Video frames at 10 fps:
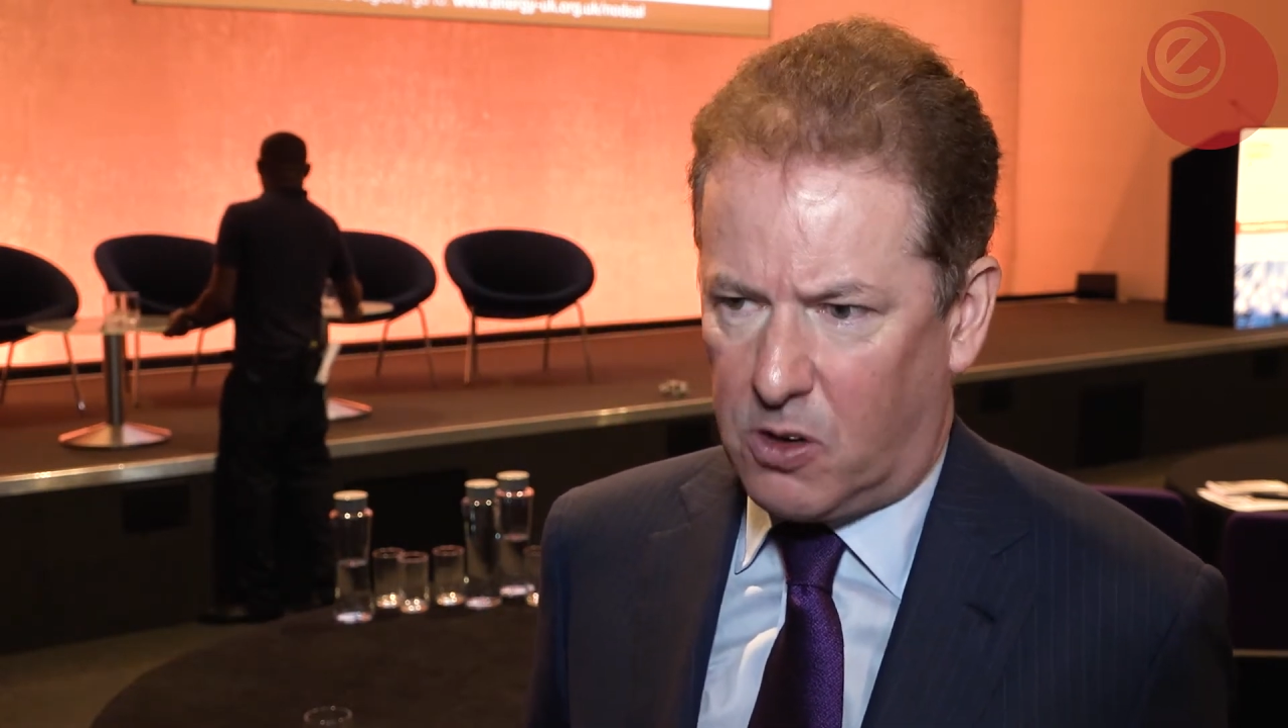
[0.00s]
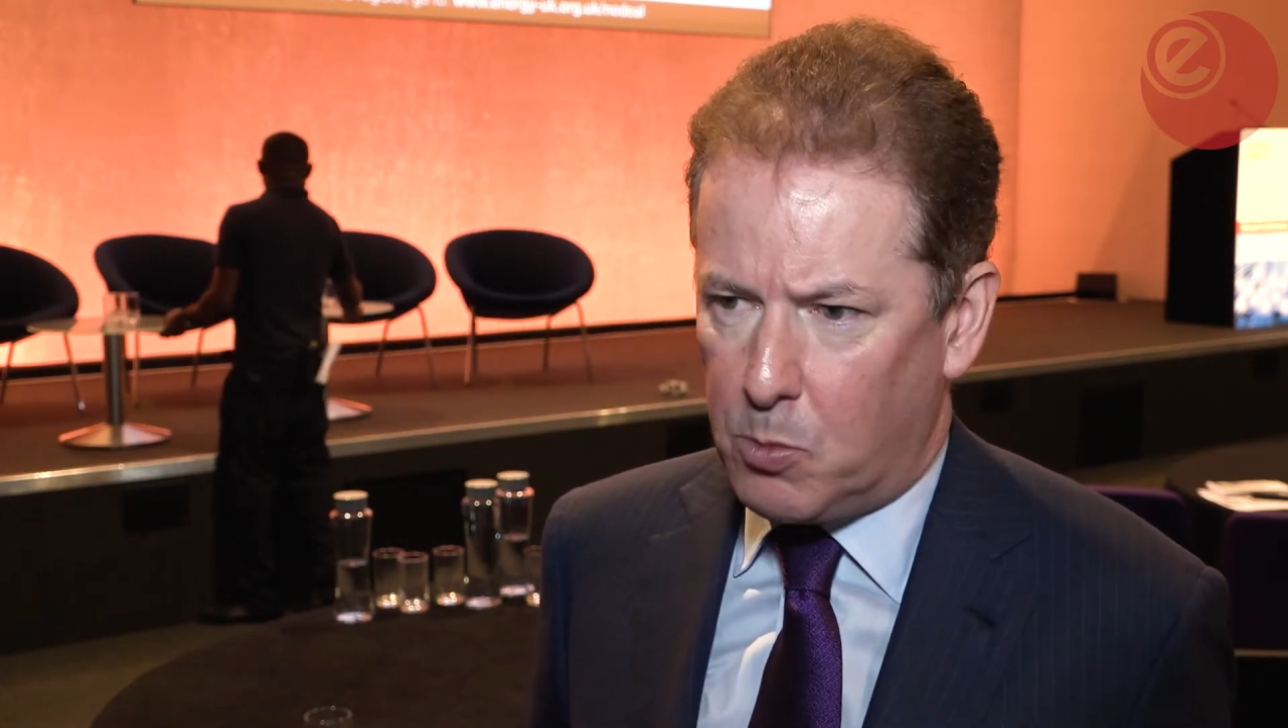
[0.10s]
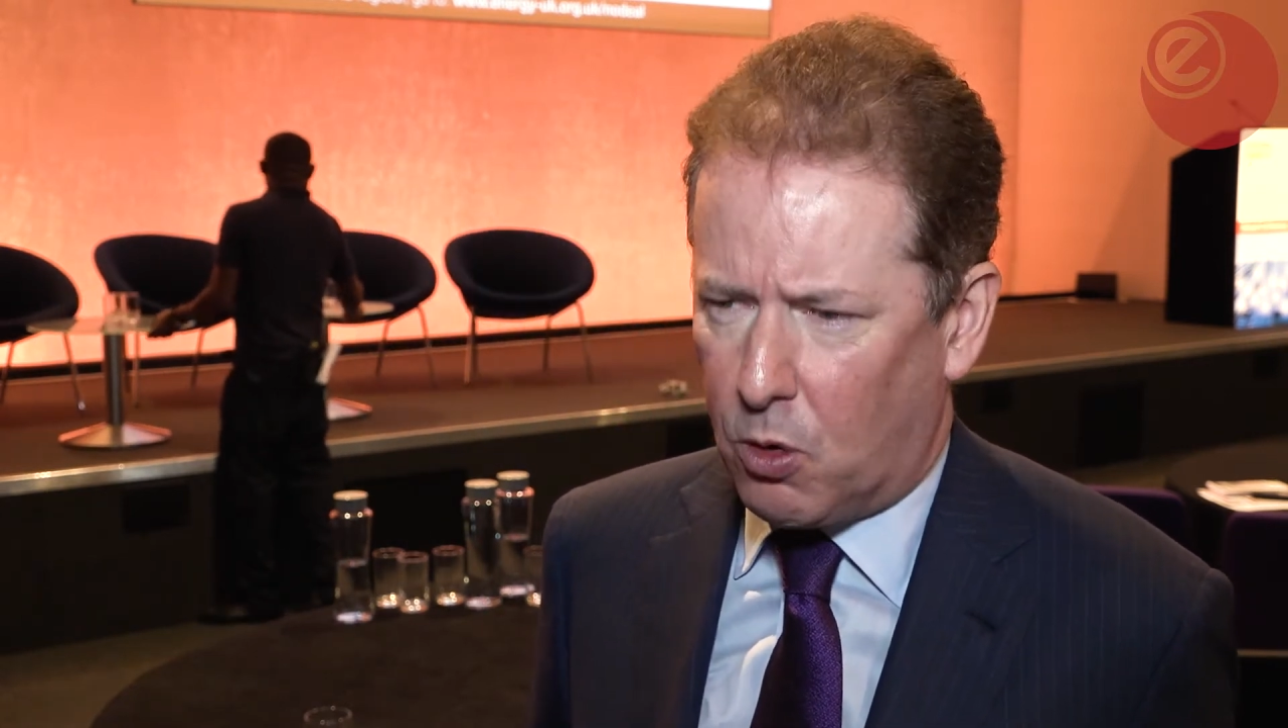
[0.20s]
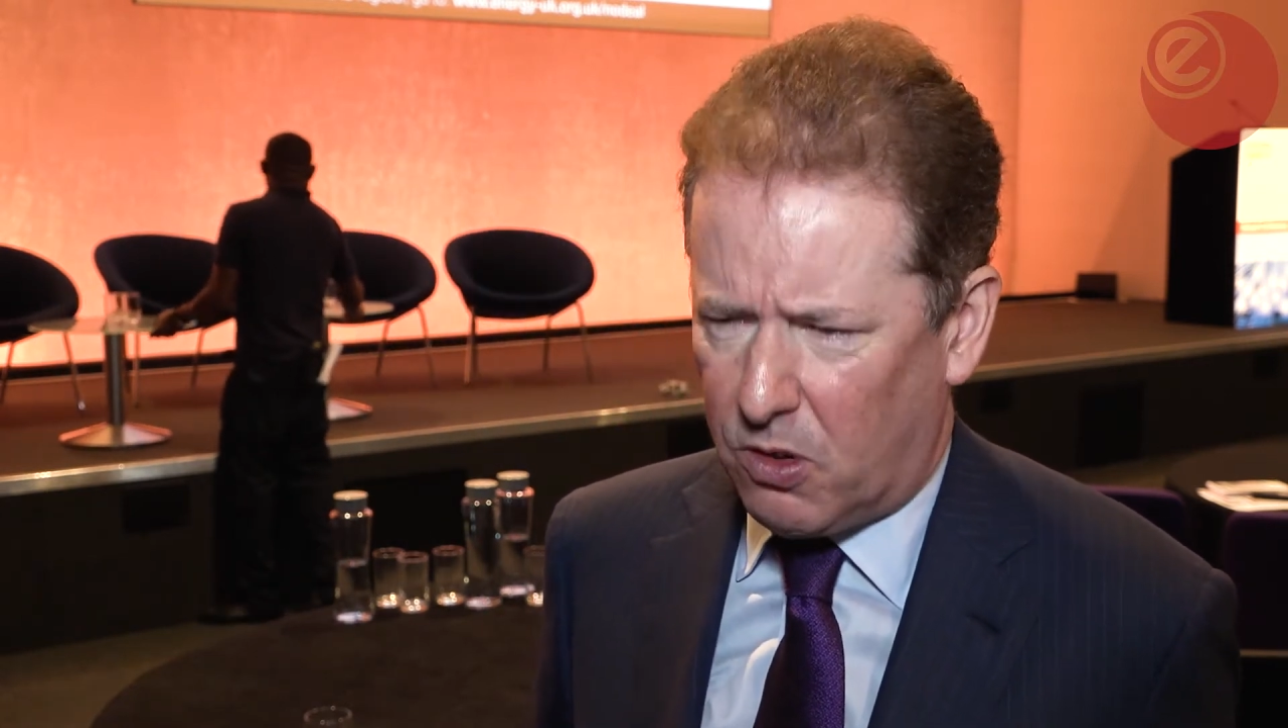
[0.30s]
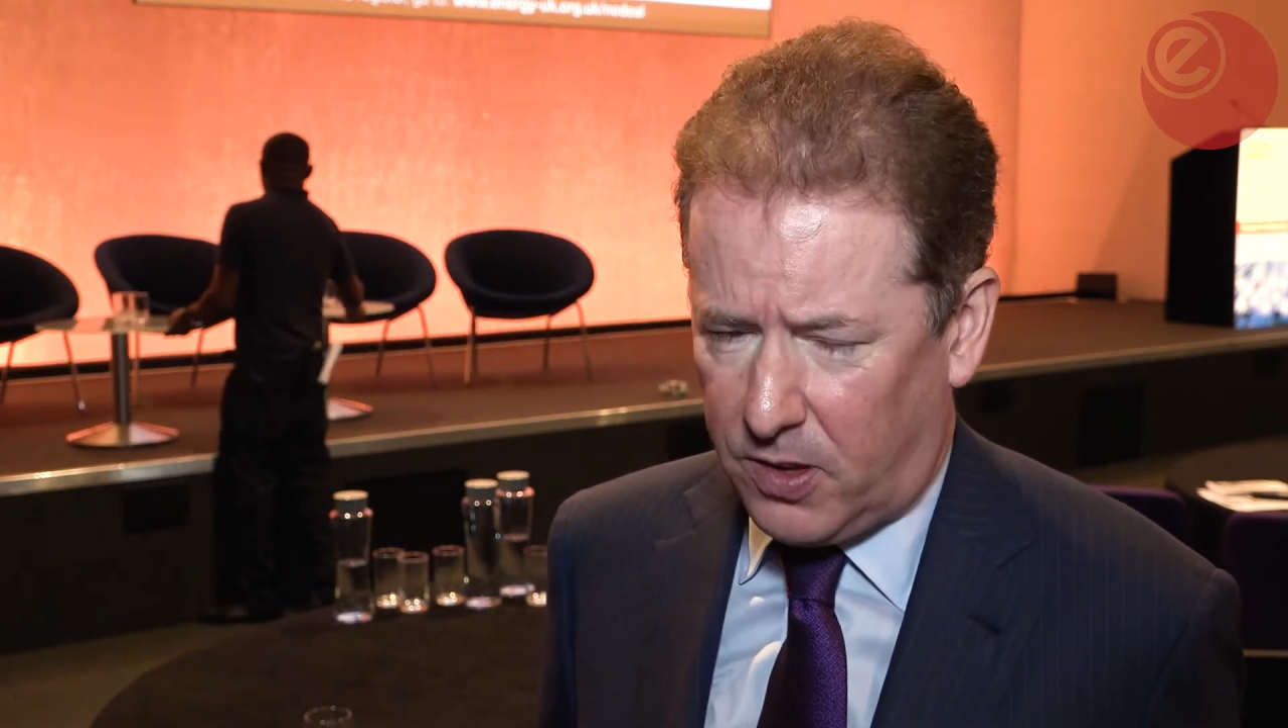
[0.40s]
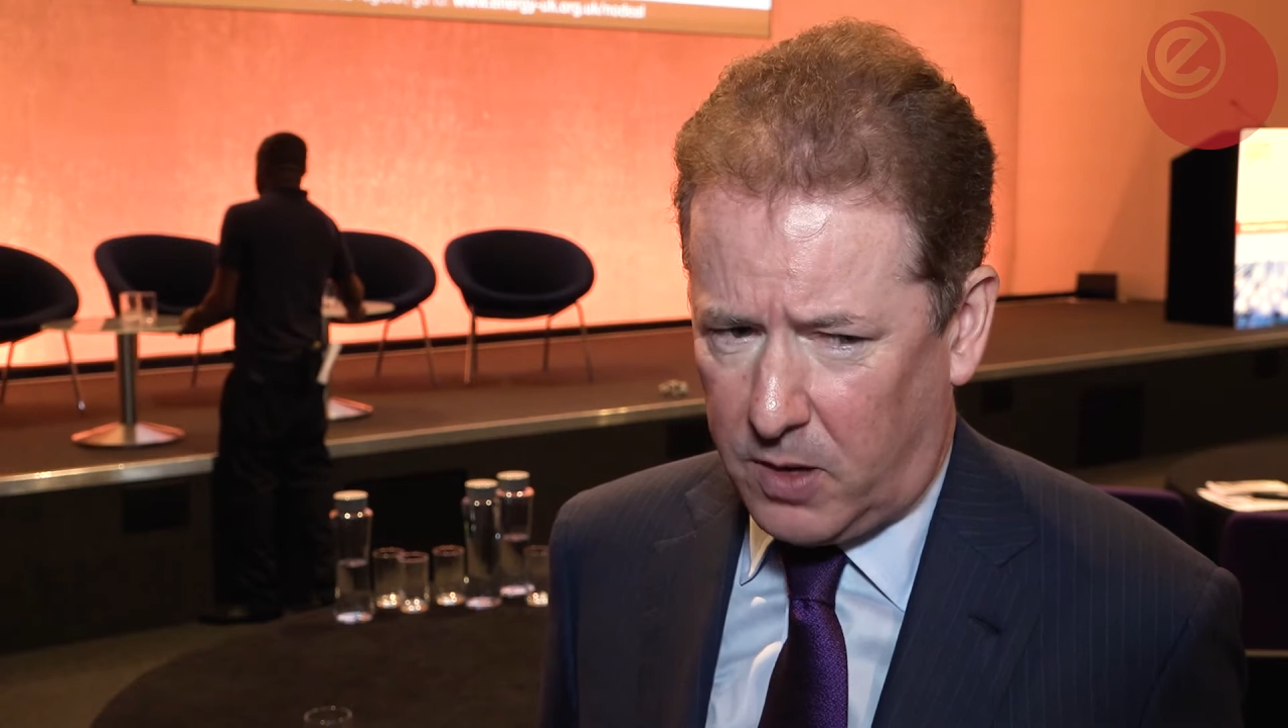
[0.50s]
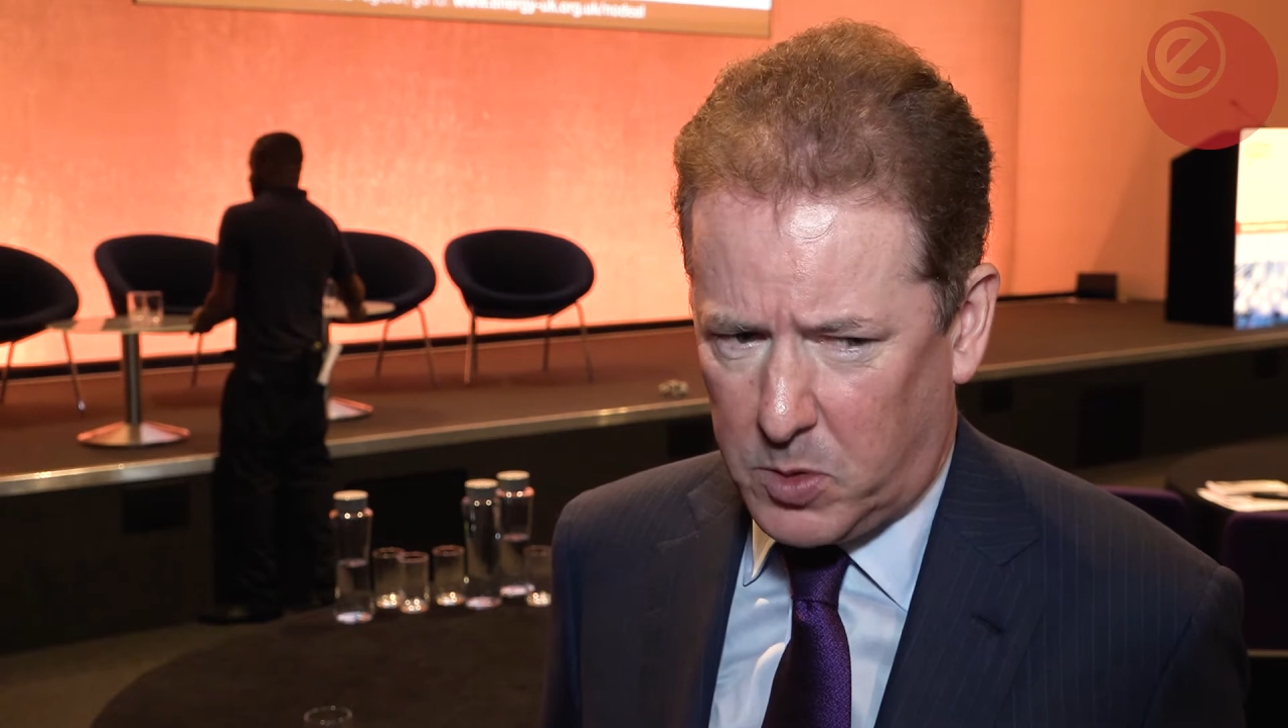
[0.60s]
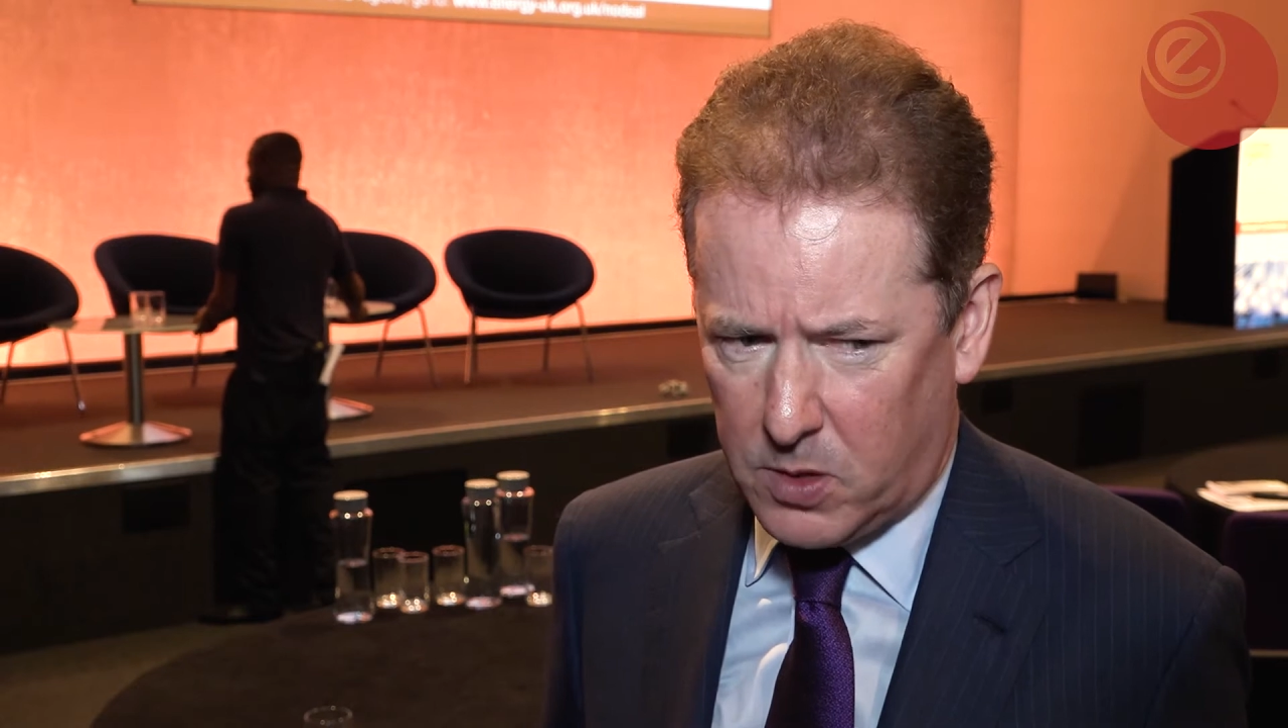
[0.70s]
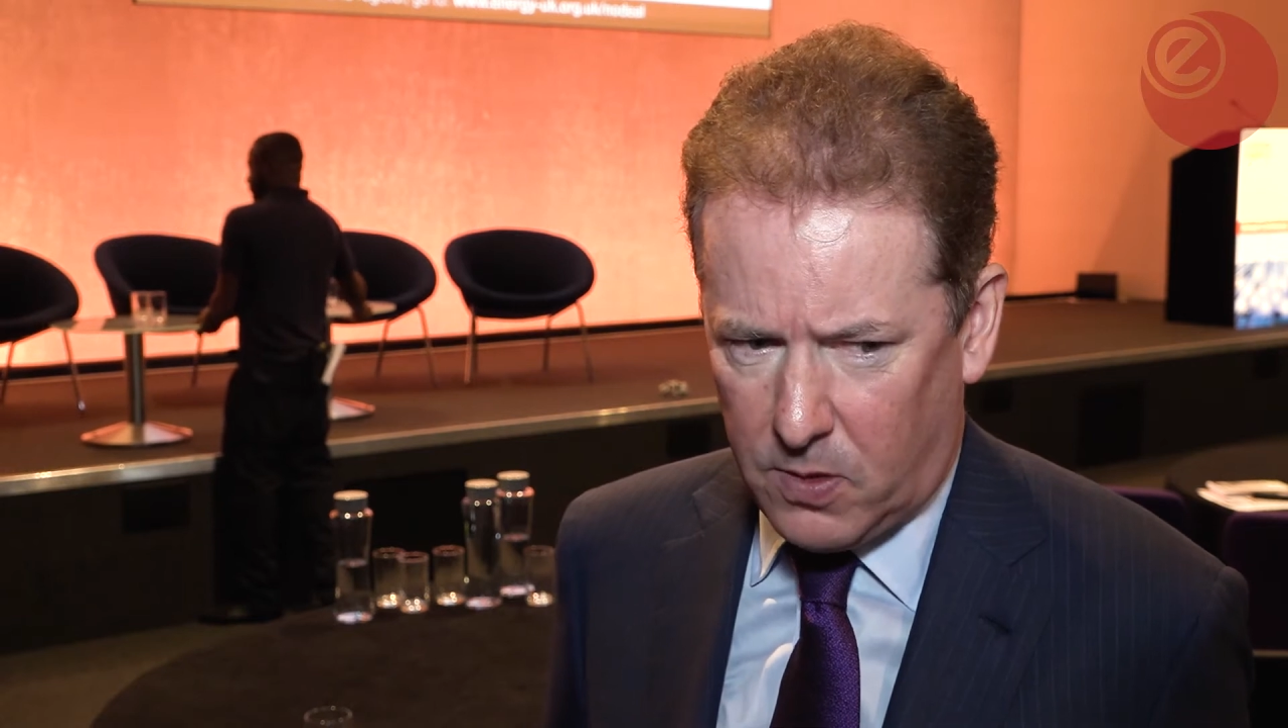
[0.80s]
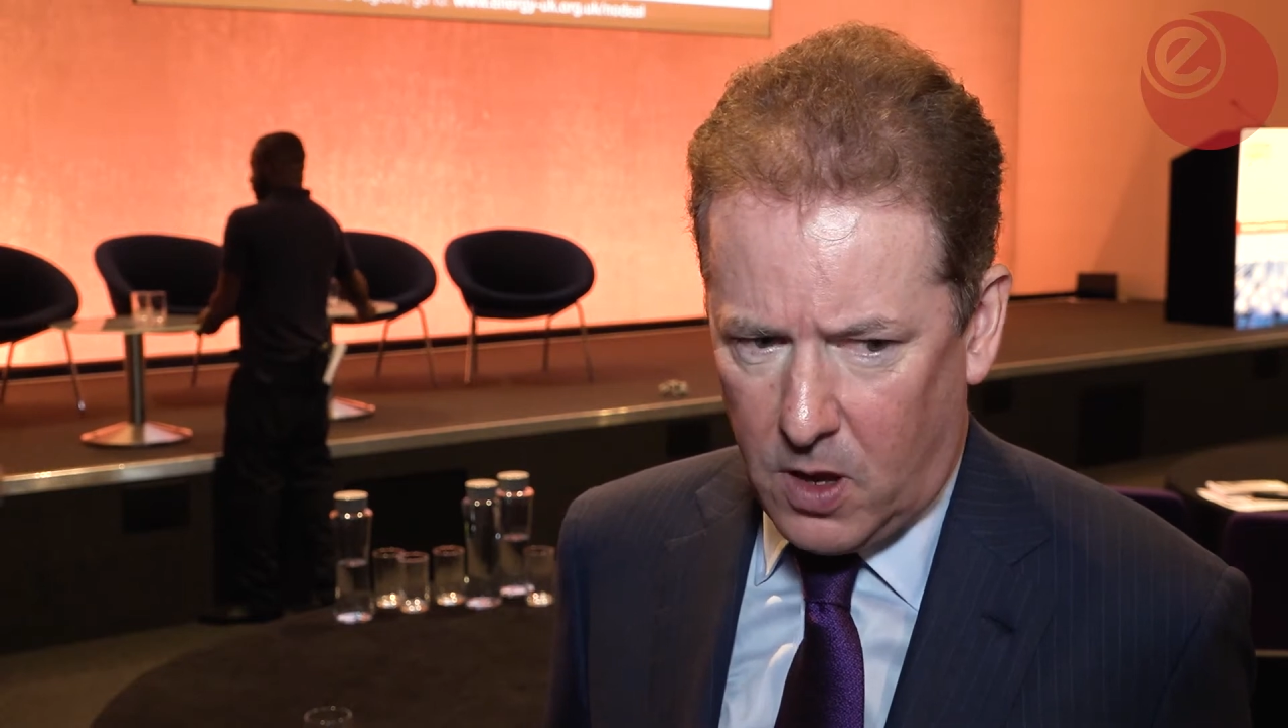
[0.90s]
more effective,